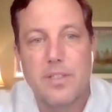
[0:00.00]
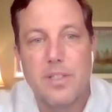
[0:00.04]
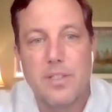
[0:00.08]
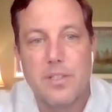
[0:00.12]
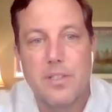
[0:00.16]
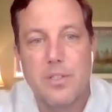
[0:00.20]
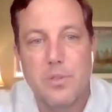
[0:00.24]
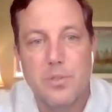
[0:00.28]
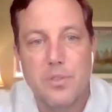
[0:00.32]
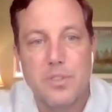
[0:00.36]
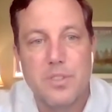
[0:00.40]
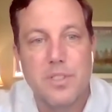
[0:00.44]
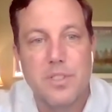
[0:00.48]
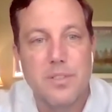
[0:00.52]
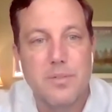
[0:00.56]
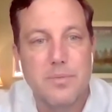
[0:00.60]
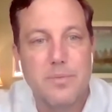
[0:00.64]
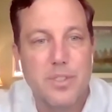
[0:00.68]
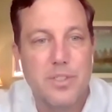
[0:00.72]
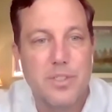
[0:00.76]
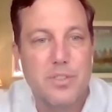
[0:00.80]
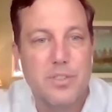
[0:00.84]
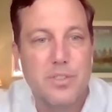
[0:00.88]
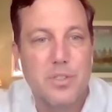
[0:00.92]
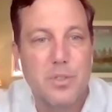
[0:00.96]
than Houston
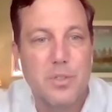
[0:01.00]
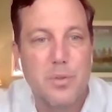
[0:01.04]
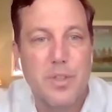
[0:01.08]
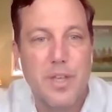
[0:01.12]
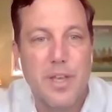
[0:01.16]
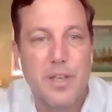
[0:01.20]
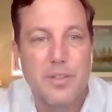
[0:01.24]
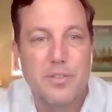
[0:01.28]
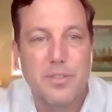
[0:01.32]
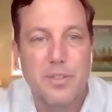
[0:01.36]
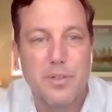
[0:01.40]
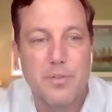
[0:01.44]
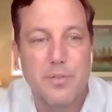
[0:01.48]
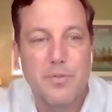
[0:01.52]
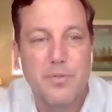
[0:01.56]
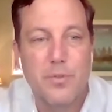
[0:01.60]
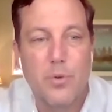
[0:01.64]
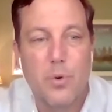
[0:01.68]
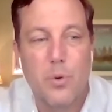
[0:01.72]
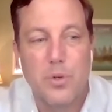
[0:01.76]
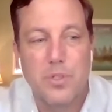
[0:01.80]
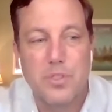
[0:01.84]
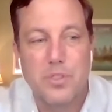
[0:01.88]
since two thousand four.